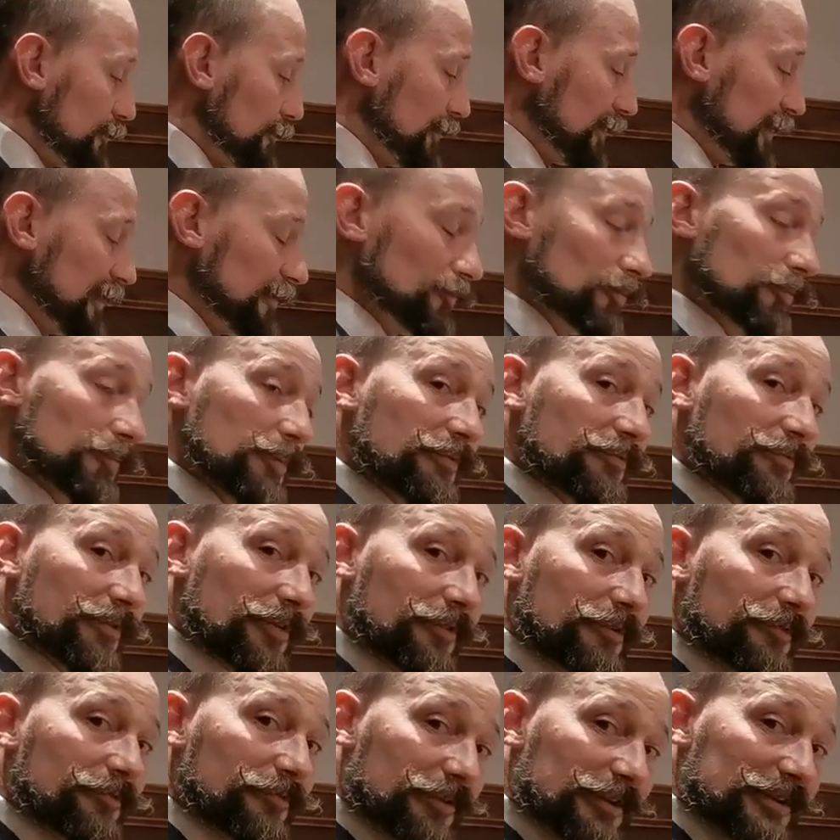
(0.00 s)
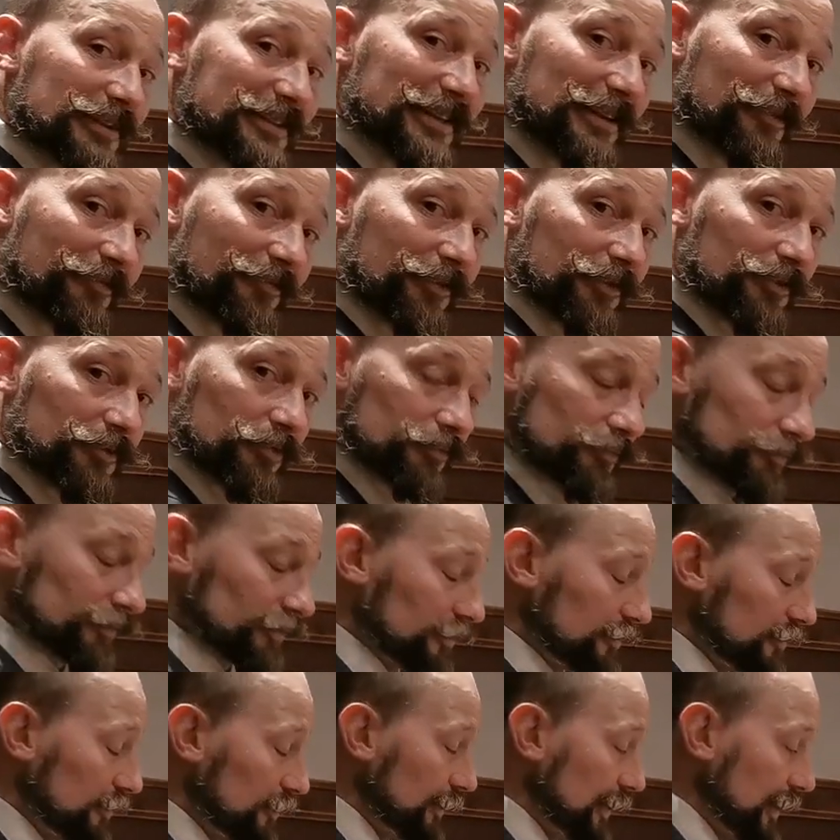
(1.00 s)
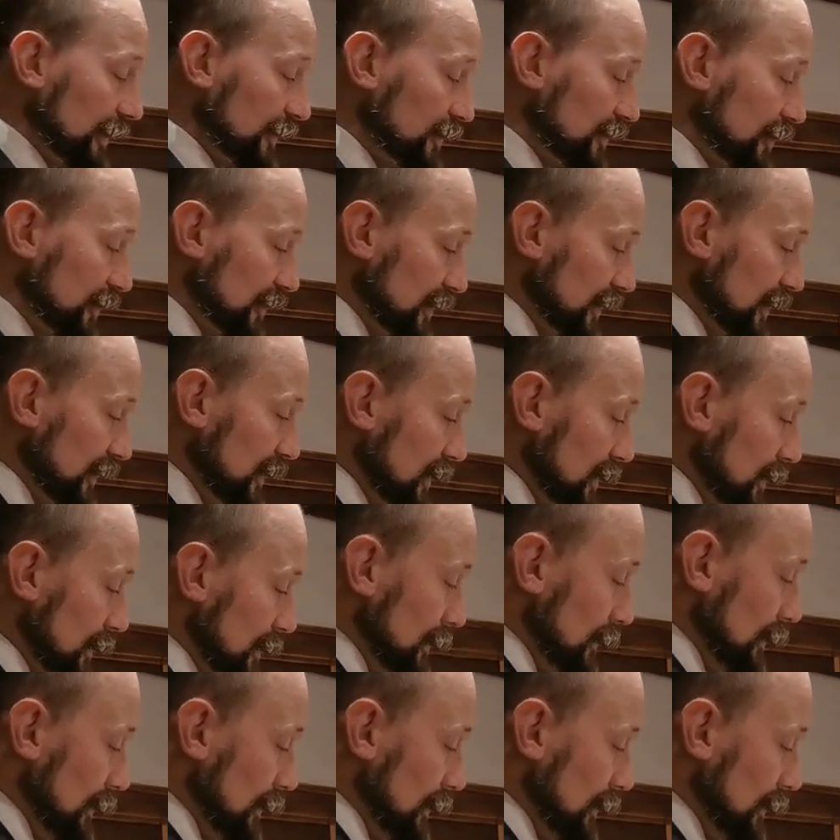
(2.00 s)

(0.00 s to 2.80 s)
but it would be very, very difficult to actually